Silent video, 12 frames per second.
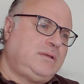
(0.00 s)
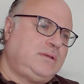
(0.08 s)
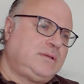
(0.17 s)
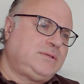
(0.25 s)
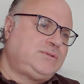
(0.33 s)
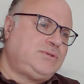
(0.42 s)

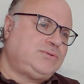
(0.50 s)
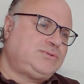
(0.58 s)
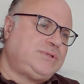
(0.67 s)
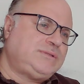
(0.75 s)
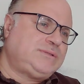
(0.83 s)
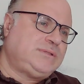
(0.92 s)

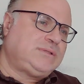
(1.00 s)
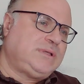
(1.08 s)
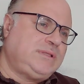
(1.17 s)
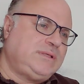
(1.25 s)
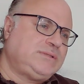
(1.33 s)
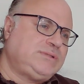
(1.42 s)
resources and
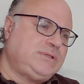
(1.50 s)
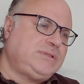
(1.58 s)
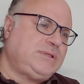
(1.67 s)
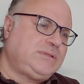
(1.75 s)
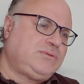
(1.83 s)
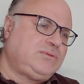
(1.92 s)
energy
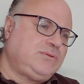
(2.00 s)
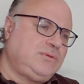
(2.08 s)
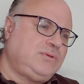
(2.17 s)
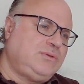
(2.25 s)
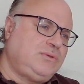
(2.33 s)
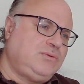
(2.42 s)
that
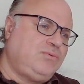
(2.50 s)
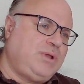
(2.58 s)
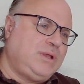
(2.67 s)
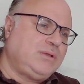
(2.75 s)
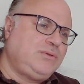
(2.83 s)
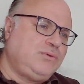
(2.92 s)

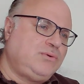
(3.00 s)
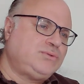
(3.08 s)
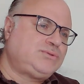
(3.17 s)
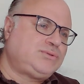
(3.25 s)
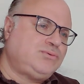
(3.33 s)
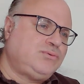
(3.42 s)
were
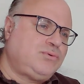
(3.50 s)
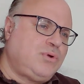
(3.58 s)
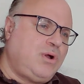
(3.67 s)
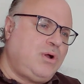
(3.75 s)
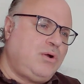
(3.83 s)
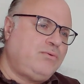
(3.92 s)
used to
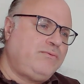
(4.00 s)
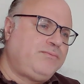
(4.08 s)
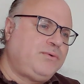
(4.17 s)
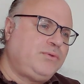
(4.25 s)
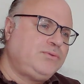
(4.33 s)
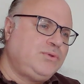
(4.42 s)
grow,
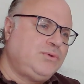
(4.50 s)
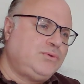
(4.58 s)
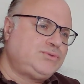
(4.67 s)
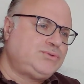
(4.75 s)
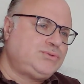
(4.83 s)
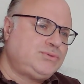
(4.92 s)
produce,